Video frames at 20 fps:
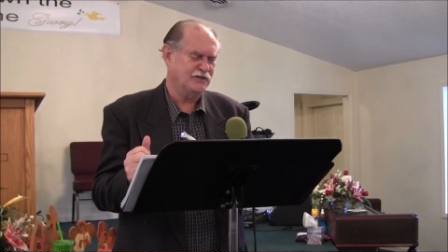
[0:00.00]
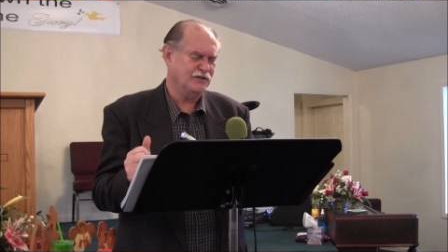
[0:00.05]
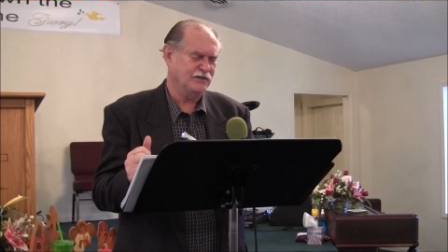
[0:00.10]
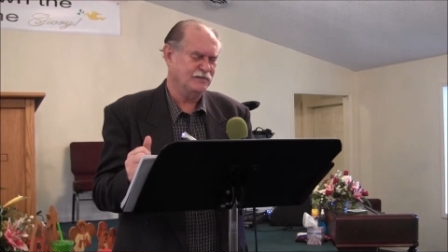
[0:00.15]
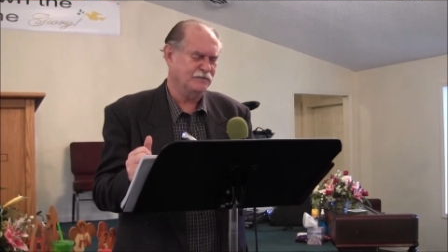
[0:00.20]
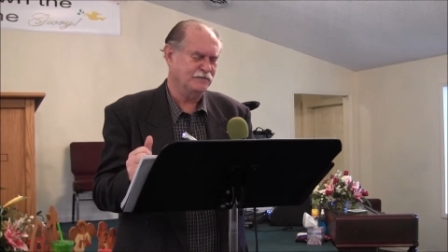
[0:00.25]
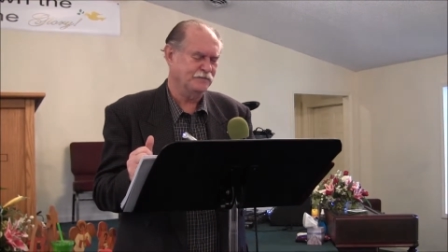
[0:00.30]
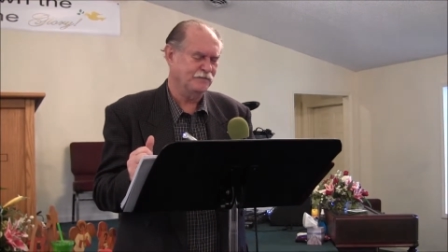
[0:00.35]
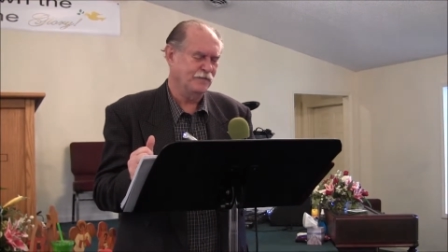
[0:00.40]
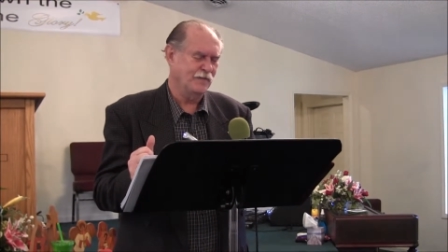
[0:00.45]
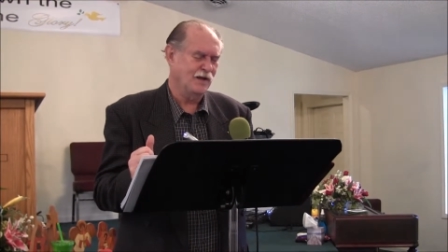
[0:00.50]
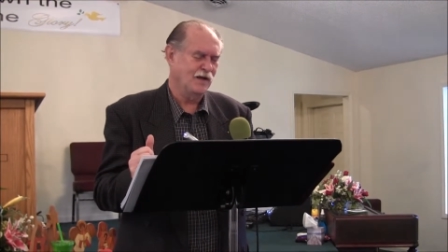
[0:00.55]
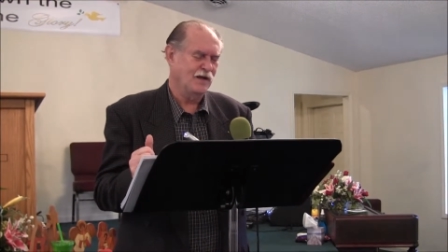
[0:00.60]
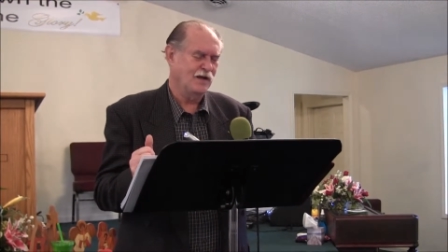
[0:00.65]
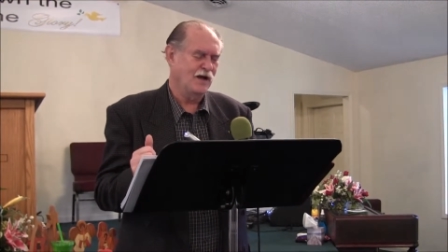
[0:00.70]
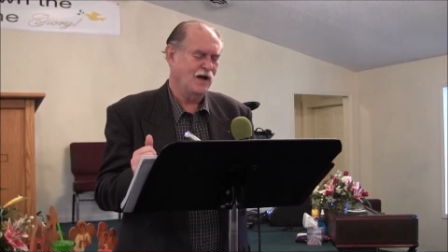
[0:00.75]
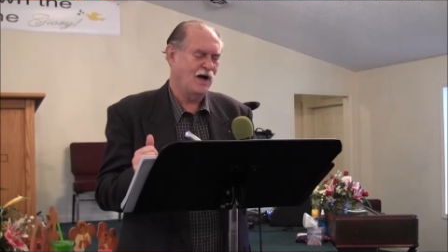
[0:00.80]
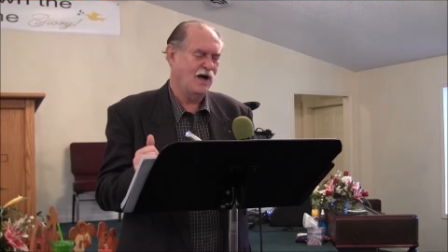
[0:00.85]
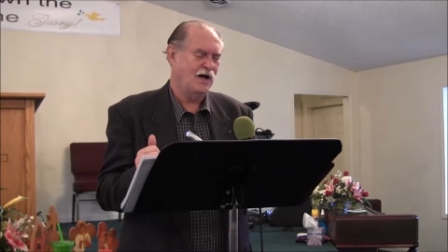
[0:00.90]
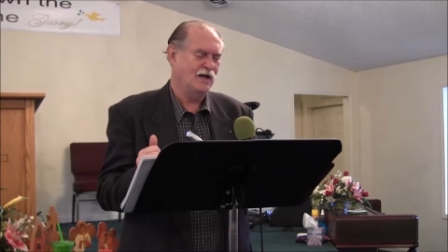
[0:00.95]
Yes,
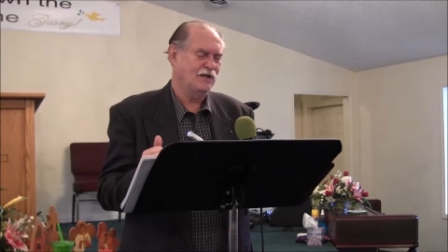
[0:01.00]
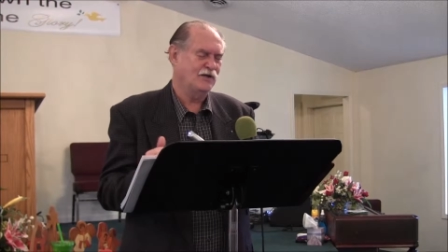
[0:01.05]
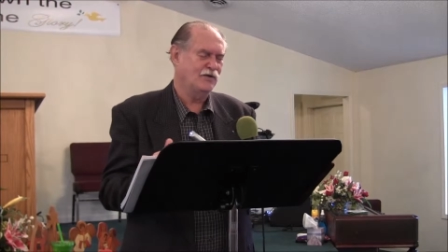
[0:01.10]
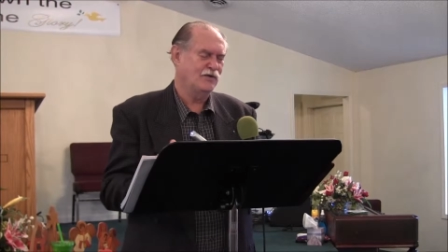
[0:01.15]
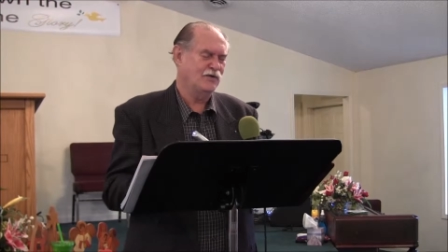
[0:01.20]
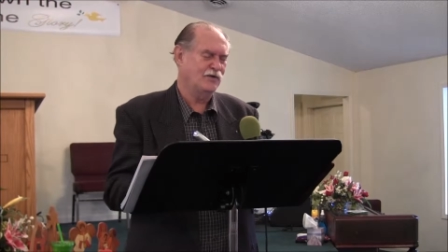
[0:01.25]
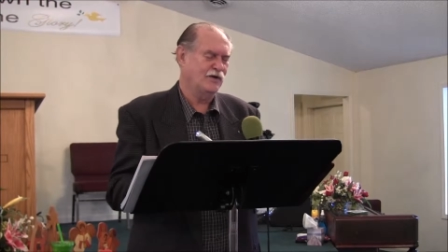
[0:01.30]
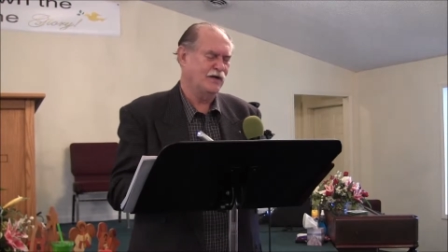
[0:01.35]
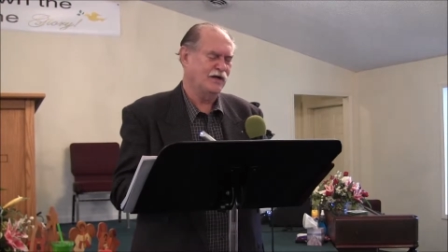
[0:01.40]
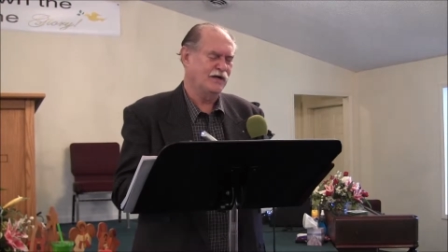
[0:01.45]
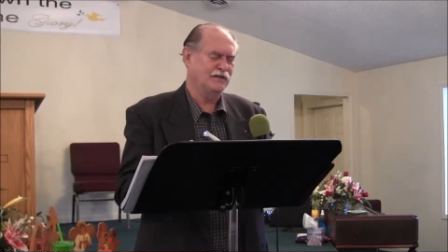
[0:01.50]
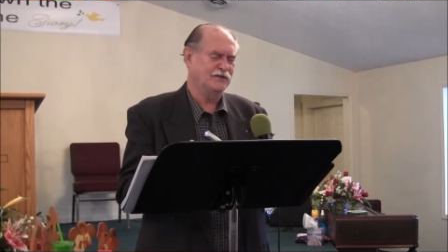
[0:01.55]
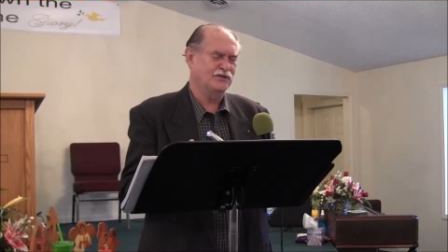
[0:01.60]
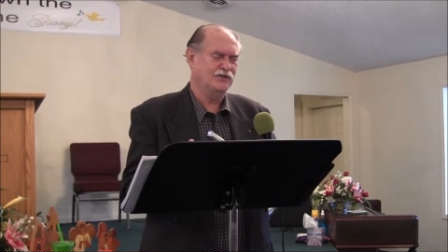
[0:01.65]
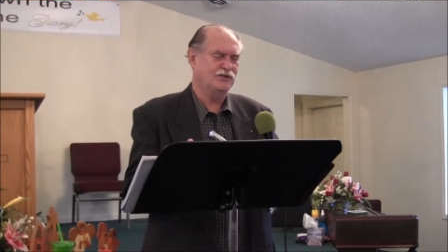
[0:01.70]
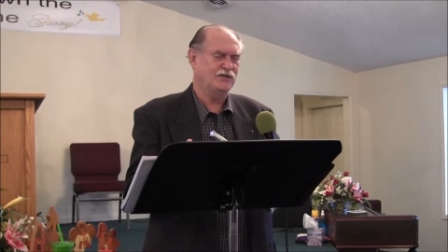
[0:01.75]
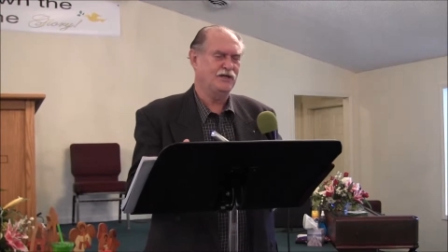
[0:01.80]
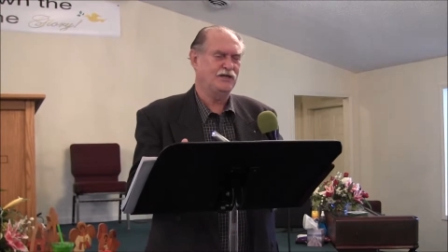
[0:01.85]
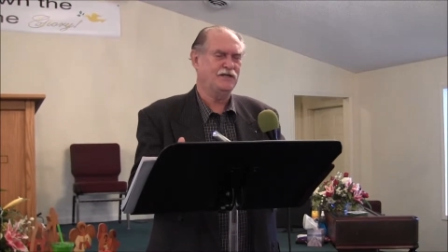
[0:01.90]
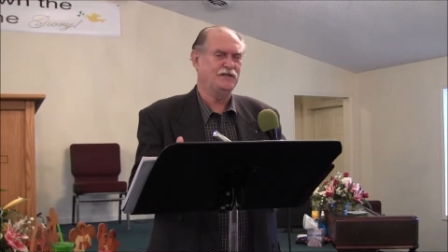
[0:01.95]
glory. Hallelujah. In
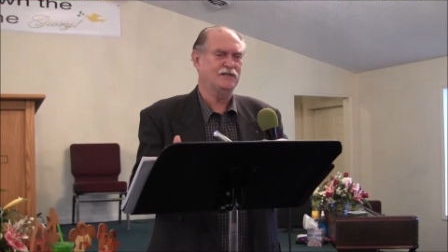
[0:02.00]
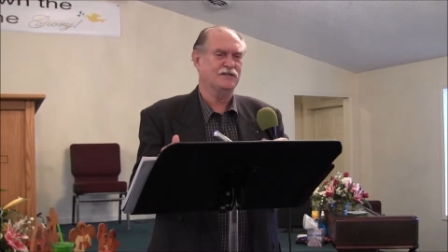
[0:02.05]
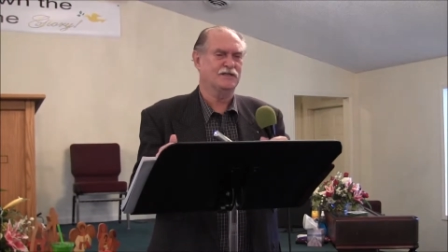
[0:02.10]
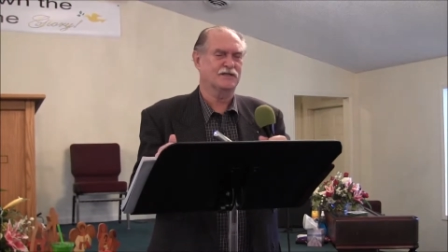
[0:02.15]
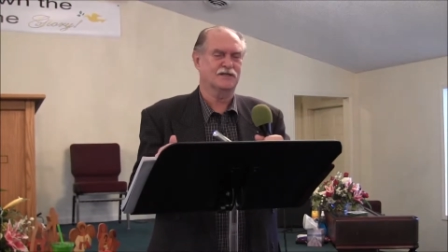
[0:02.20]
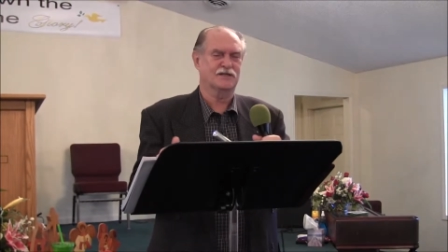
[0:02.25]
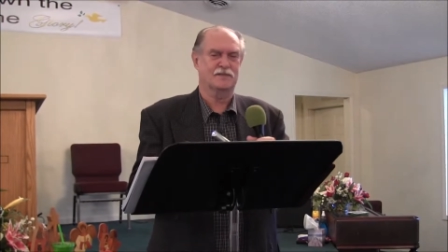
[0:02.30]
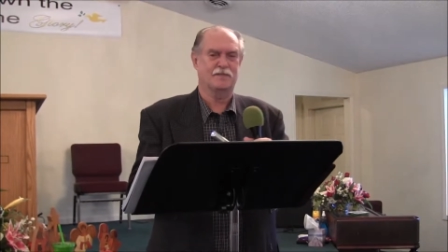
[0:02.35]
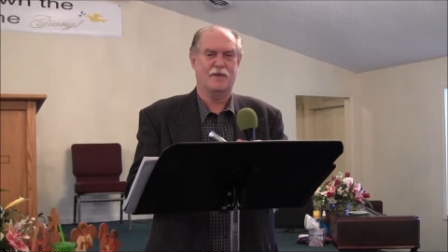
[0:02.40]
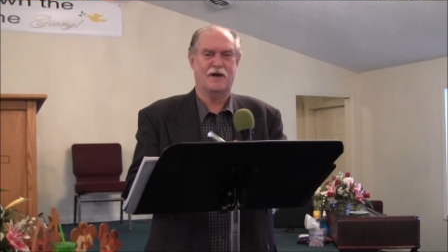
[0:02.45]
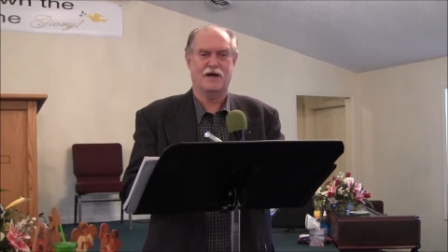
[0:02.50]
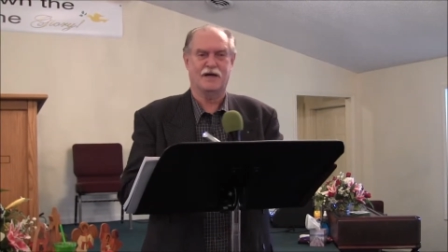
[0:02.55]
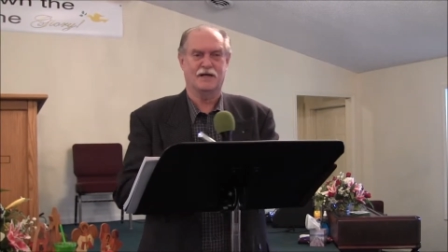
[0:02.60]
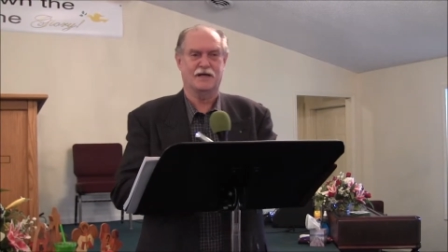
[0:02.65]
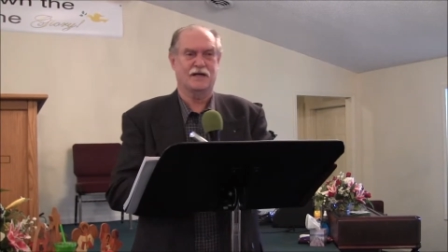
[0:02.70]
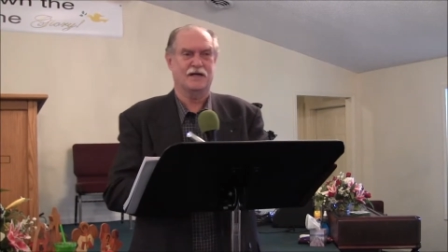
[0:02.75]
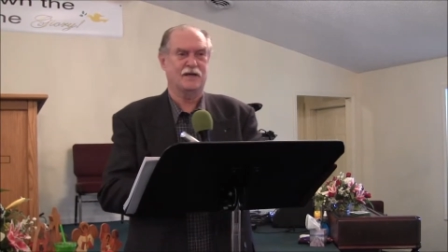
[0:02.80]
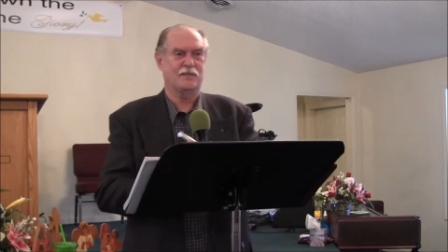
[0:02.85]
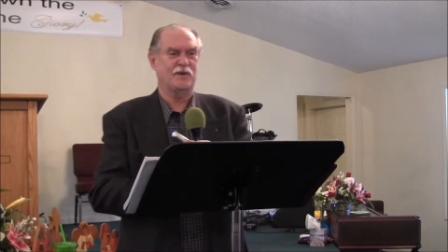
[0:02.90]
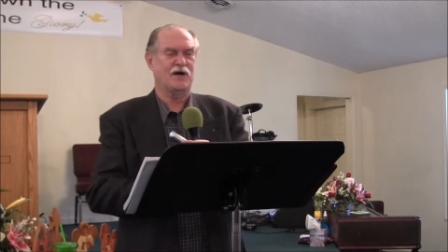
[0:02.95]
Jesus' mighty
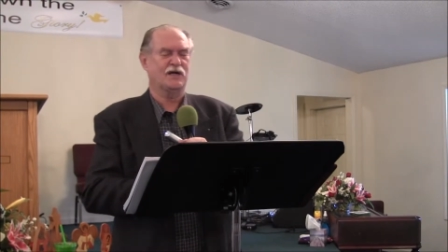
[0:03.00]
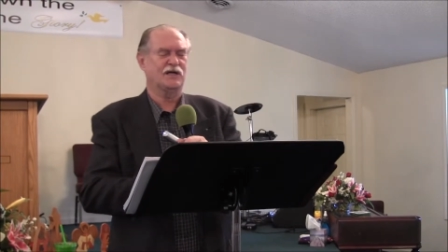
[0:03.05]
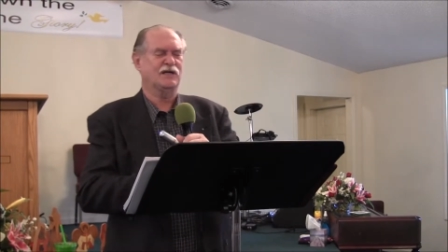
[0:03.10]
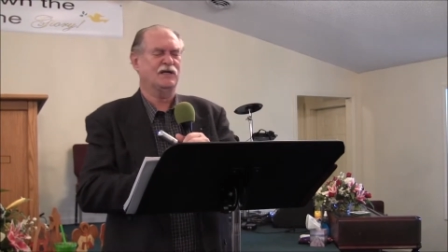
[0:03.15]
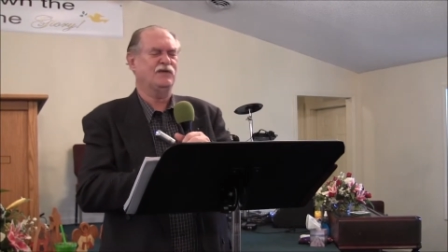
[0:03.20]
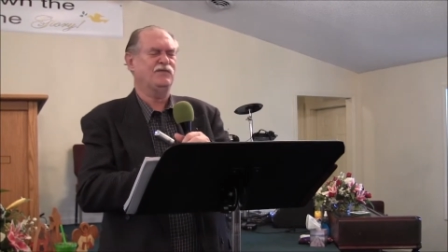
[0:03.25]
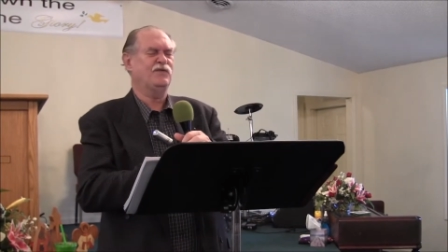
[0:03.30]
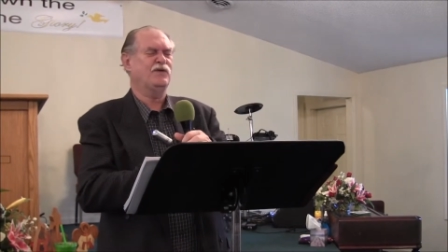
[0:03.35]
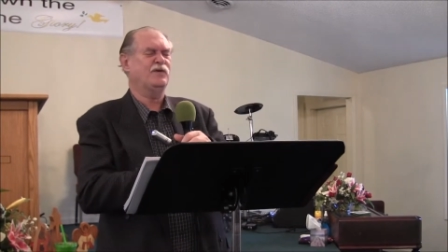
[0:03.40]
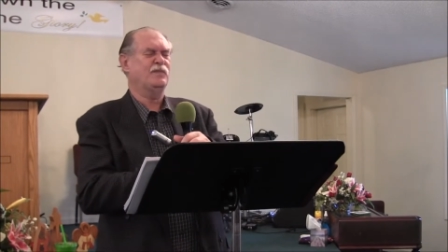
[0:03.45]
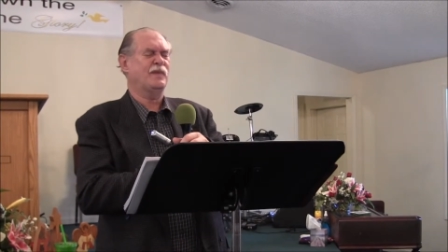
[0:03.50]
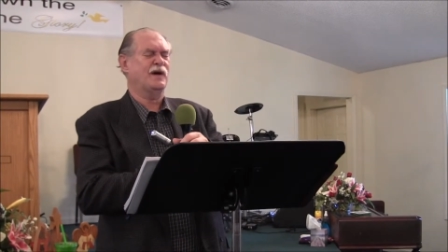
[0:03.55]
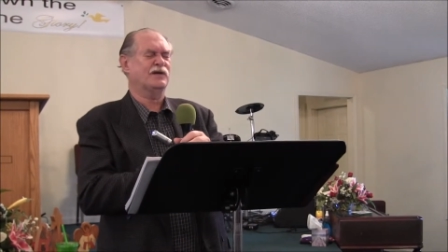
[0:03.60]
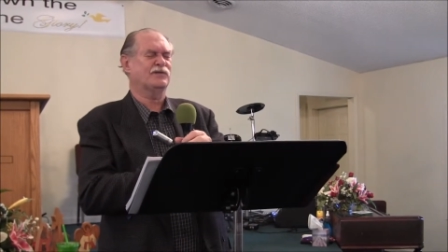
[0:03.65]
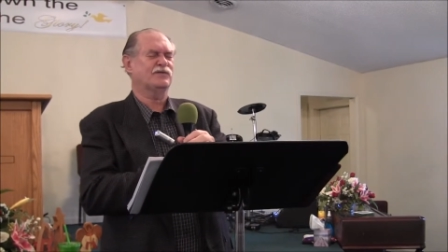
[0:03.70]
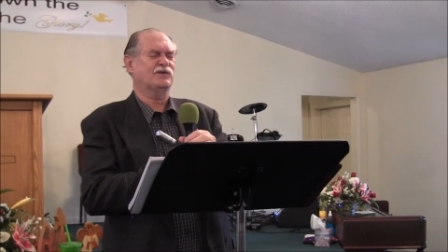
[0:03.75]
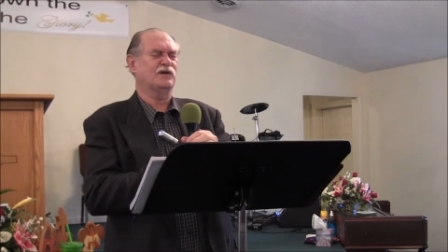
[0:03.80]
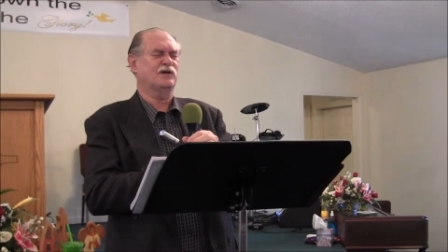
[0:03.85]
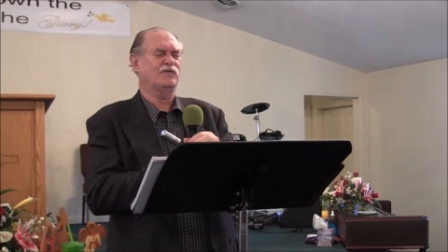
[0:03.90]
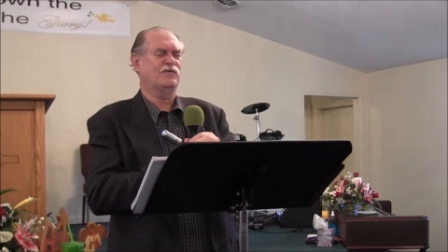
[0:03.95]
name, I give you
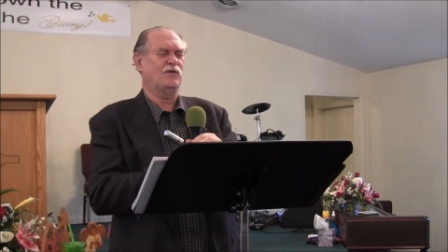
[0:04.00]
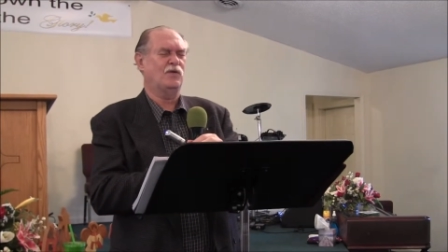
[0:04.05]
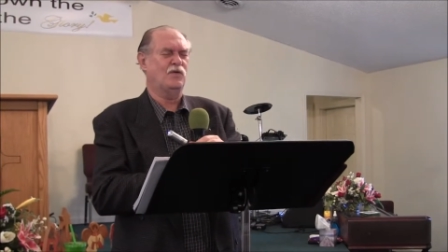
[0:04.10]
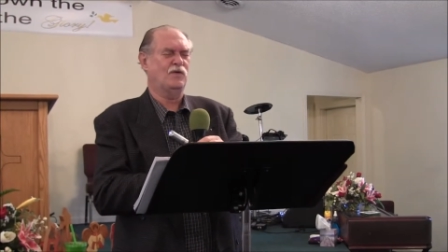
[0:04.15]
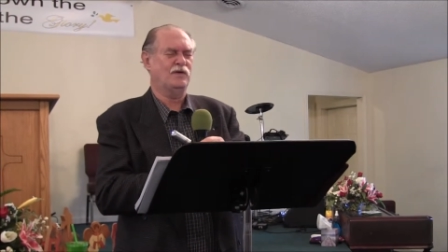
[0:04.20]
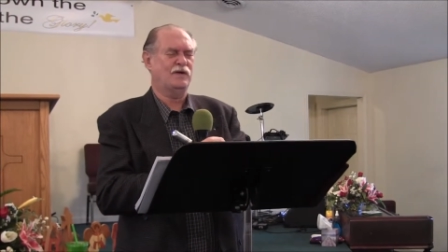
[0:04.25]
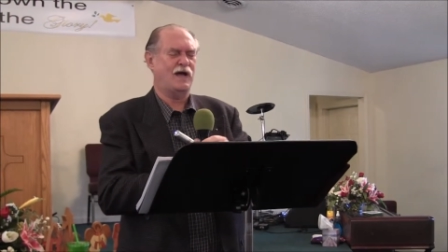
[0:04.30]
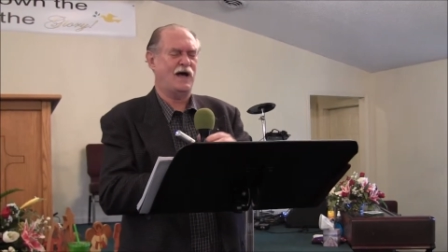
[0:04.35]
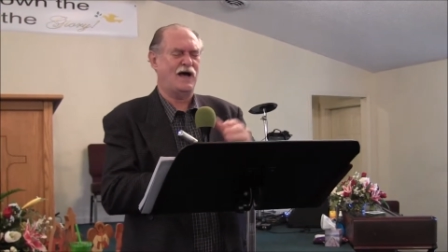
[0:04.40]
myself, Lord.